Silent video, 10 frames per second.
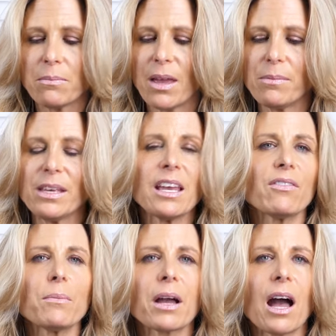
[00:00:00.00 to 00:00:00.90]
maybe
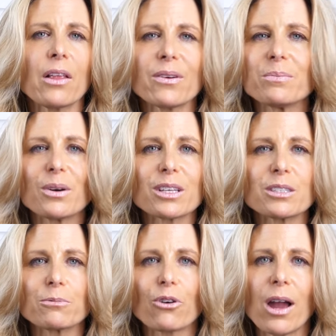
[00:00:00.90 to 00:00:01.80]
give him a coloring book
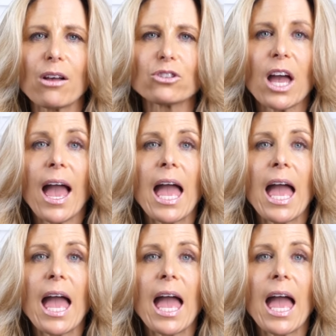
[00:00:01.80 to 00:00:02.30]
and some crayons,